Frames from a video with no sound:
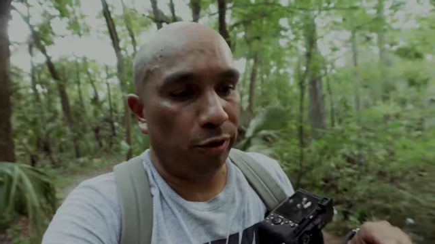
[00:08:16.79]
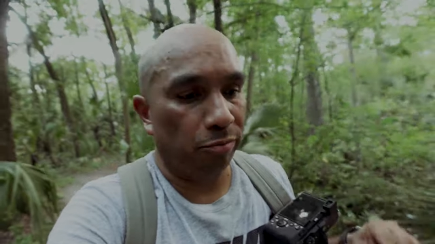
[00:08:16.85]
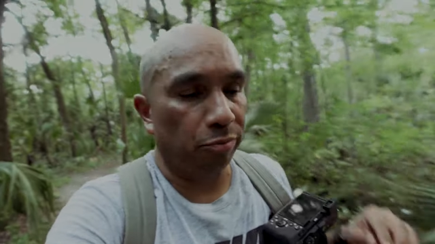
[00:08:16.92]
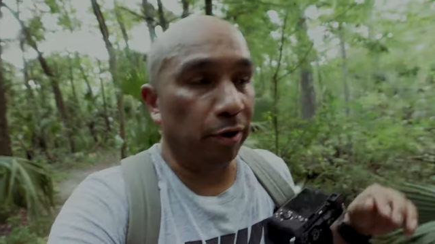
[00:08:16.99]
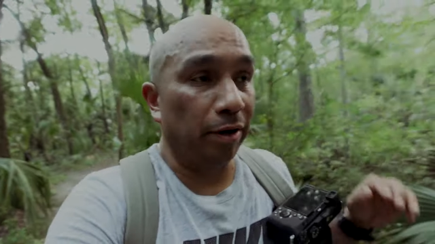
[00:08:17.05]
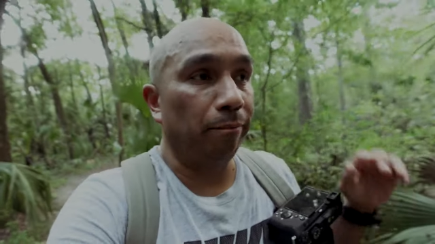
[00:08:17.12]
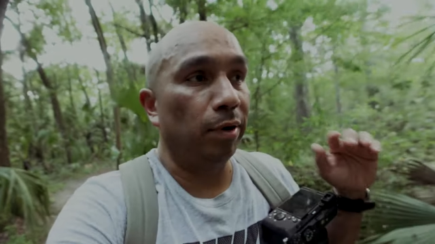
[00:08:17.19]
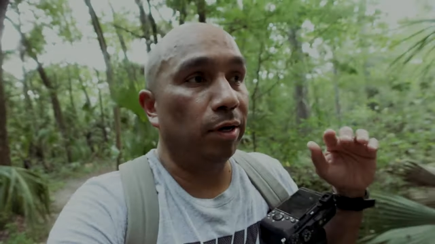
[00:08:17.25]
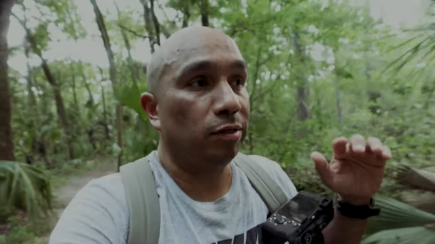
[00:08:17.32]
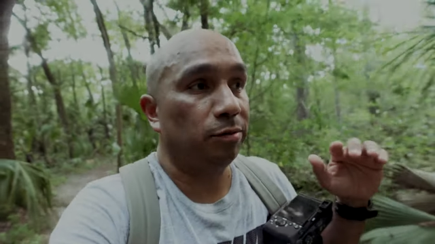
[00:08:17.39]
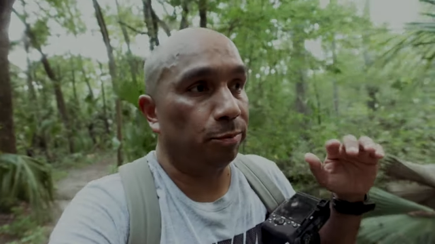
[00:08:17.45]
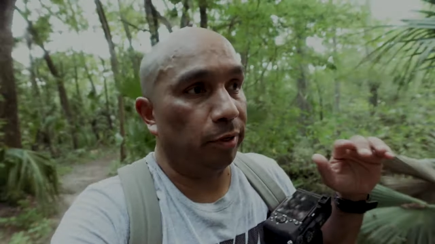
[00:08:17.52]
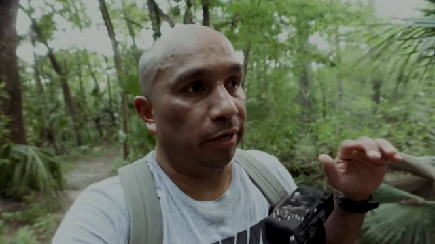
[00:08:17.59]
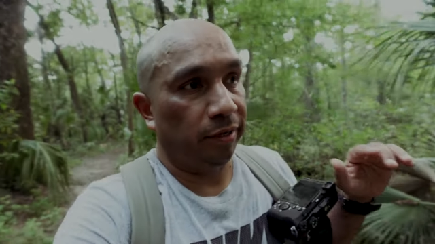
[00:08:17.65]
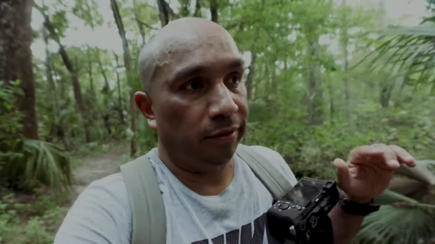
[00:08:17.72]
you bring bug
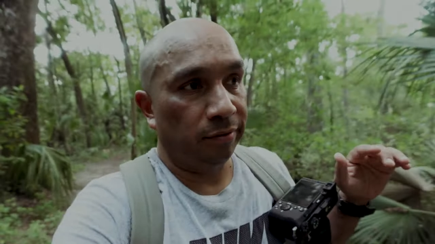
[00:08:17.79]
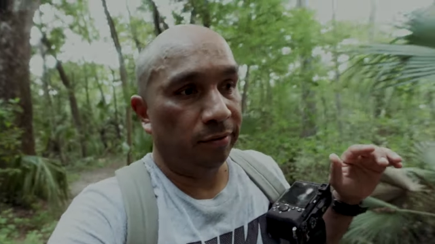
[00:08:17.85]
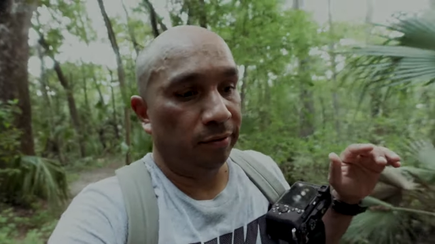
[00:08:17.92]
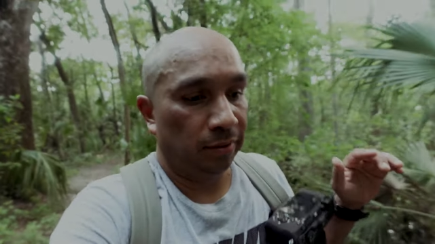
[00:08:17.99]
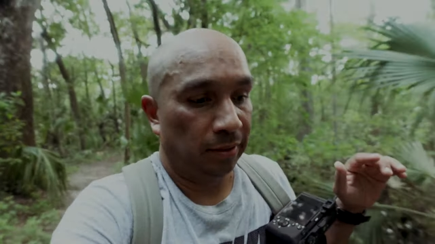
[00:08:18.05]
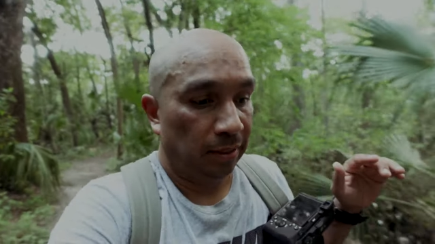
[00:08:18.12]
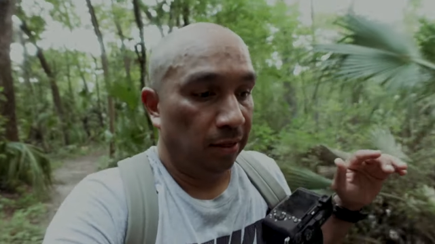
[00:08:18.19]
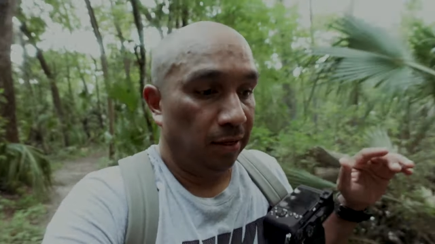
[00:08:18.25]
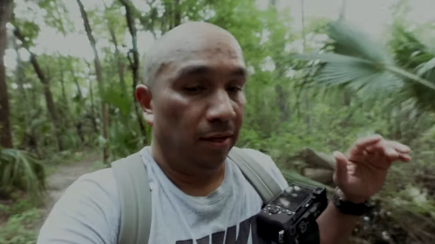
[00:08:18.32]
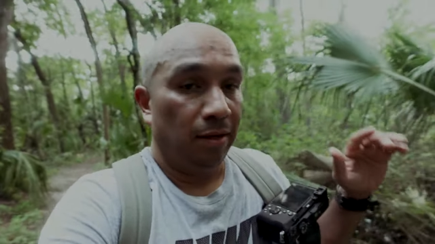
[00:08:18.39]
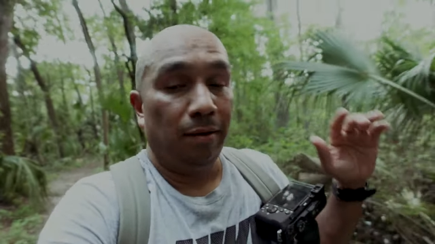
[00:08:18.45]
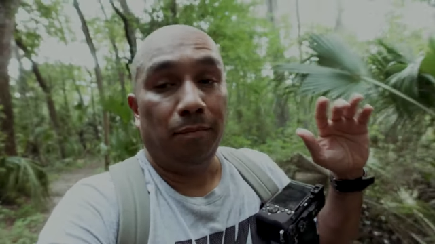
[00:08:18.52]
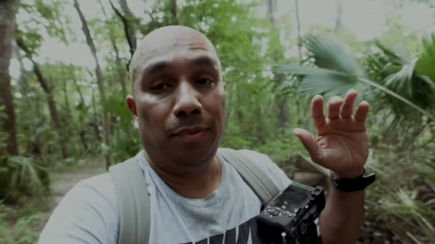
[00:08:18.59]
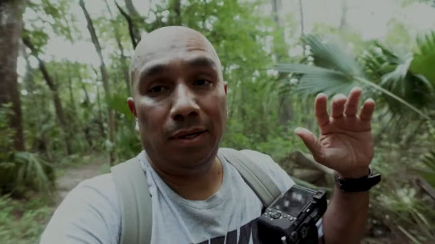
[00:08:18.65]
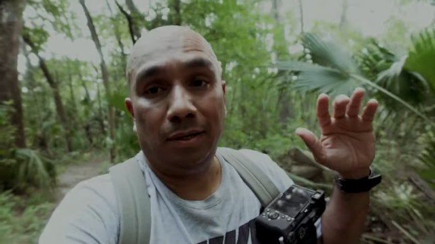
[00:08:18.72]
spray
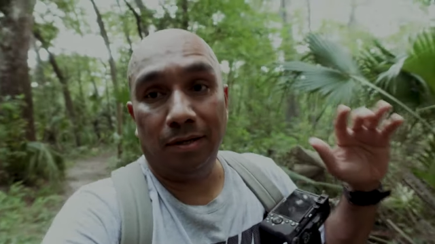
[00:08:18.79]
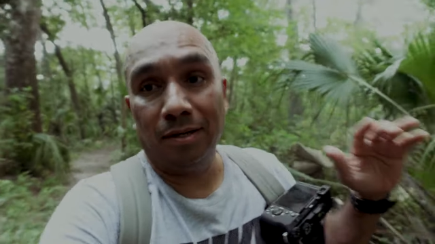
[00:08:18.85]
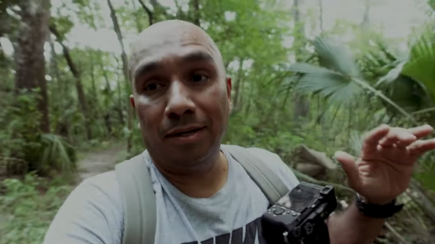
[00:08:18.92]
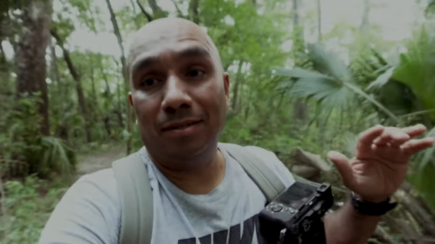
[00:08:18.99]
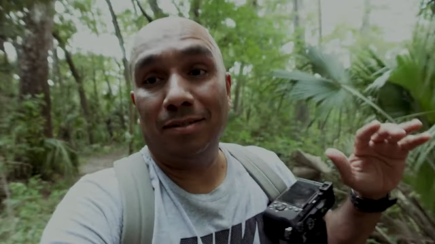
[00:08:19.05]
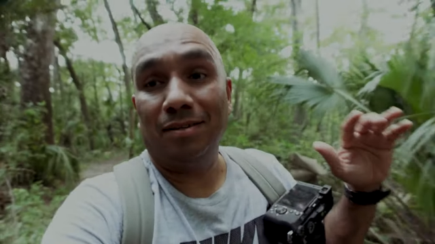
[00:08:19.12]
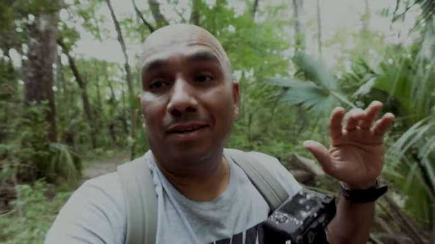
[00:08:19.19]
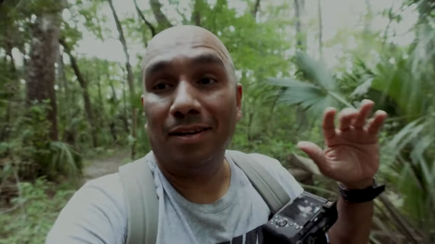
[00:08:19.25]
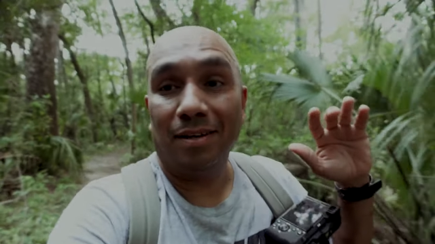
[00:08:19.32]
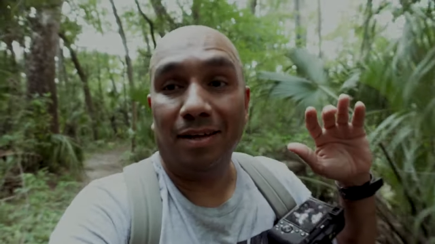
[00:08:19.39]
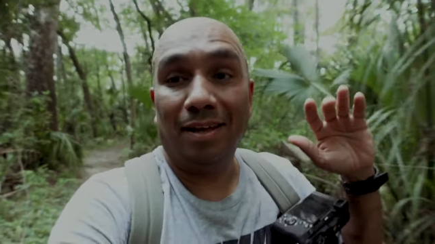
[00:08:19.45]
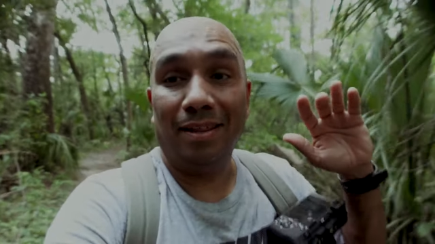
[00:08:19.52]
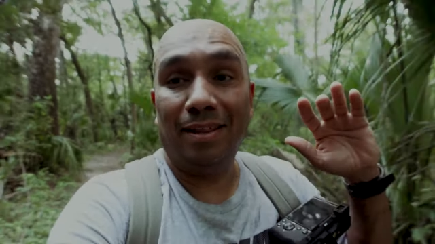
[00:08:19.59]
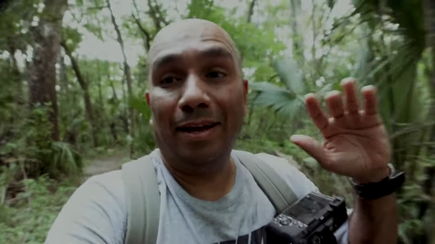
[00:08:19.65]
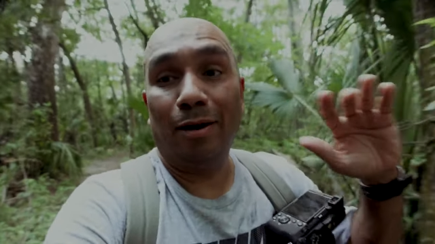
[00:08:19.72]
because
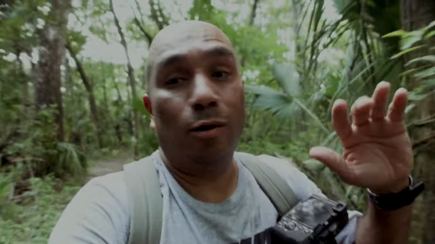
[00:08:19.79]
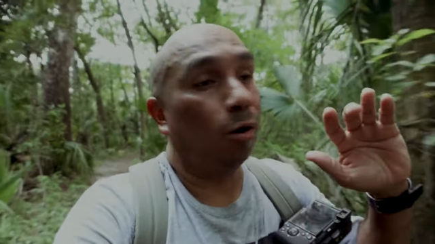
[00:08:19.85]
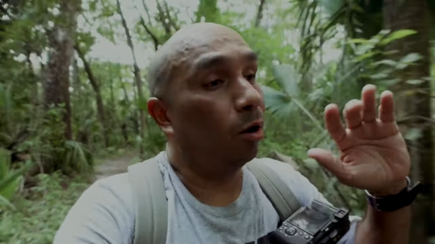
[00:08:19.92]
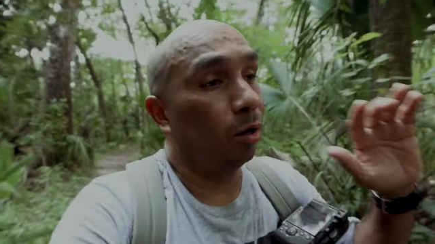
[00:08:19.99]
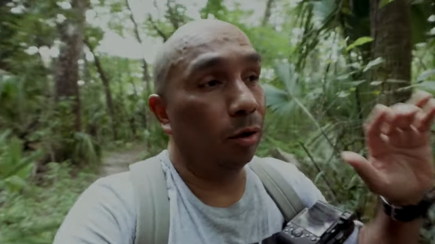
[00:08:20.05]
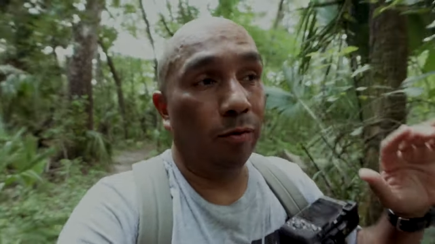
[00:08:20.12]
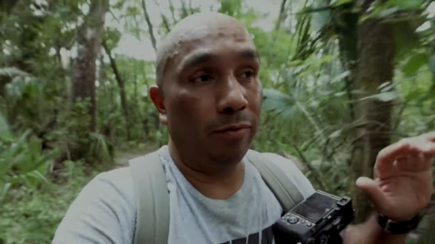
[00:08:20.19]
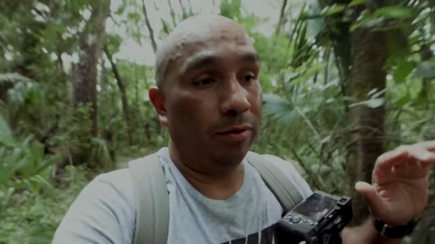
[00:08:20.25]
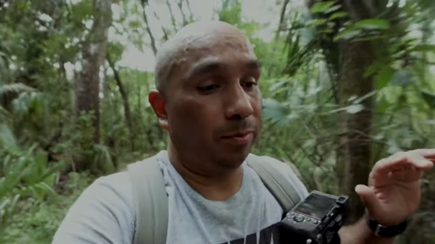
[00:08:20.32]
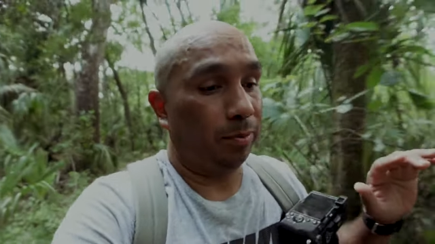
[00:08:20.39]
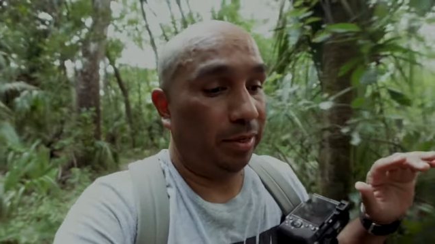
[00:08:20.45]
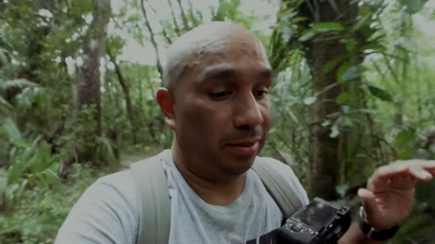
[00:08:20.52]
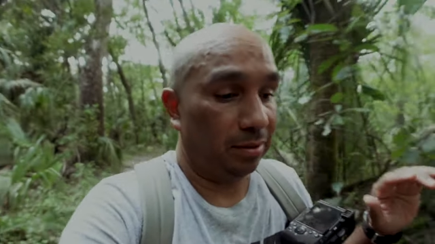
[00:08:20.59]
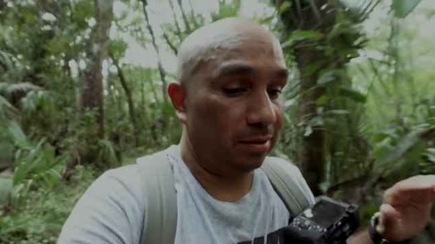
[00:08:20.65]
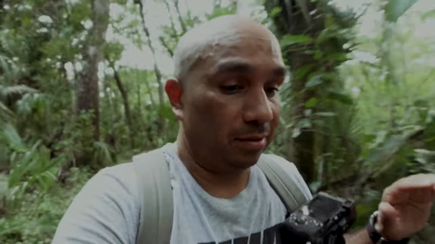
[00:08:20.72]
they are all over the
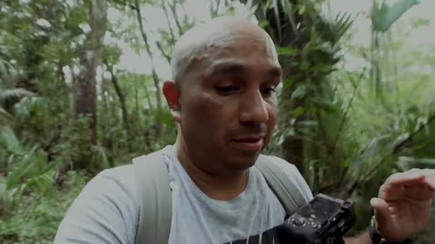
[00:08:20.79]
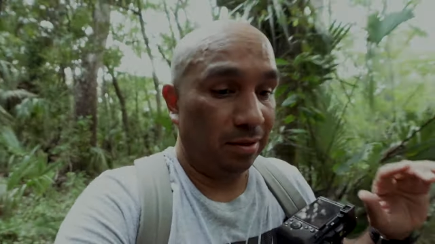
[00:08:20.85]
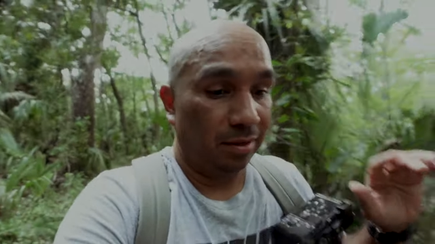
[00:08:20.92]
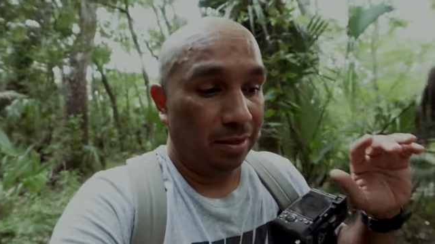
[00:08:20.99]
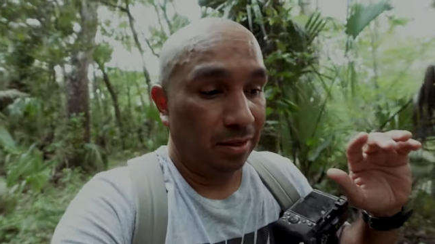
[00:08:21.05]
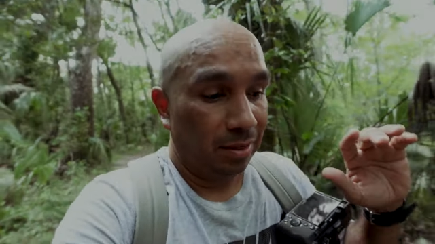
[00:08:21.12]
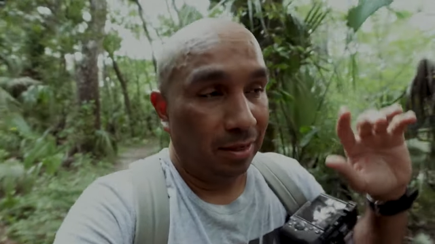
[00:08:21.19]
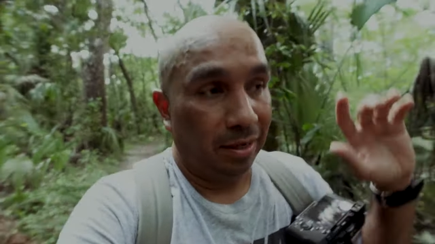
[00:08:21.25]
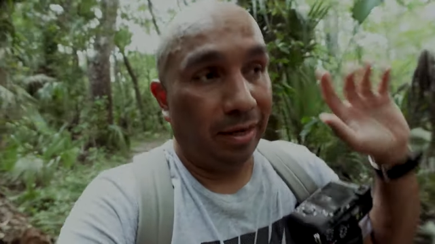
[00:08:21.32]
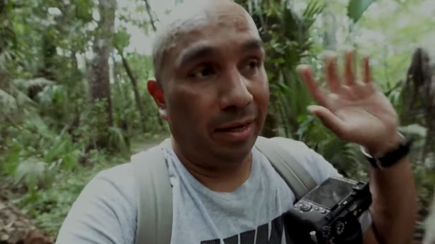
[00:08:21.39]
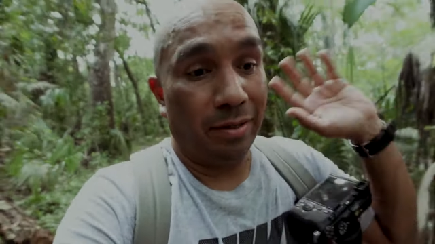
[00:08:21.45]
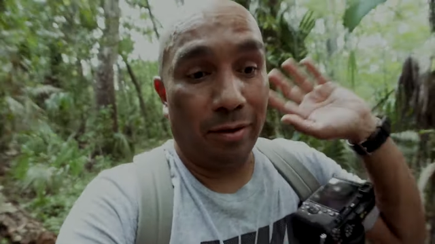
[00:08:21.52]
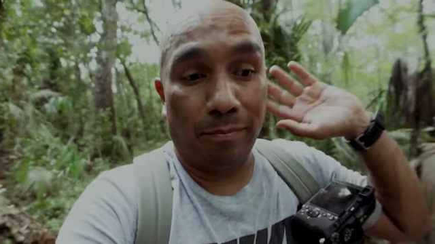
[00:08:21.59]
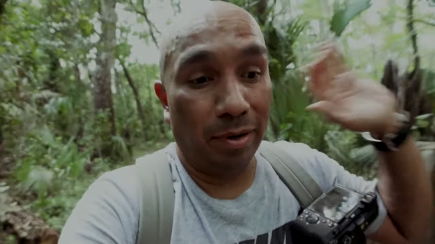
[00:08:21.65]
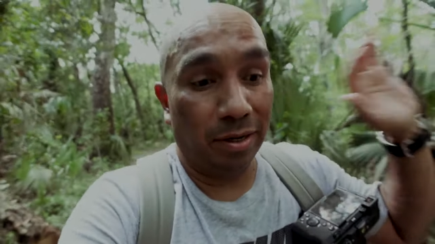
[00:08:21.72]
place
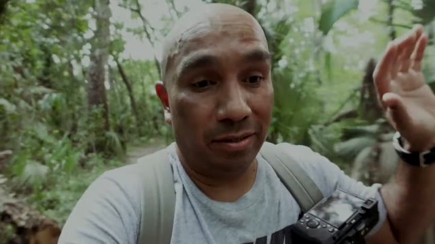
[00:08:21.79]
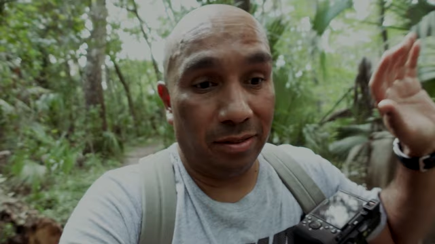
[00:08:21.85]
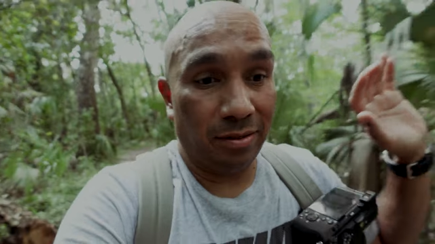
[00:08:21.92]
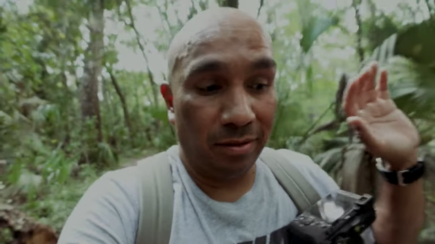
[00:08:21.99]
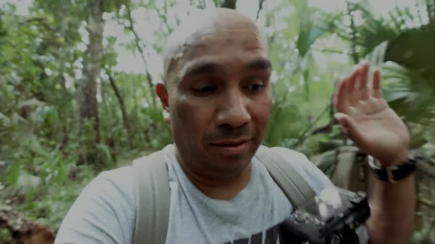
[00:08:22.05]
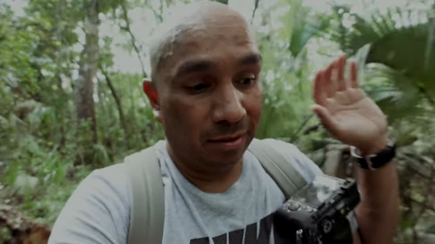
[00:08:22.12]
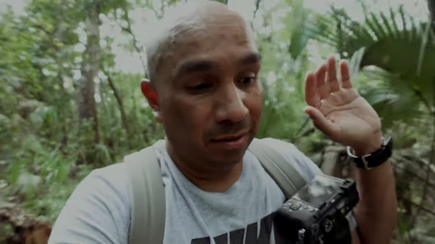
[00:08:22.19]
and they're buzzing.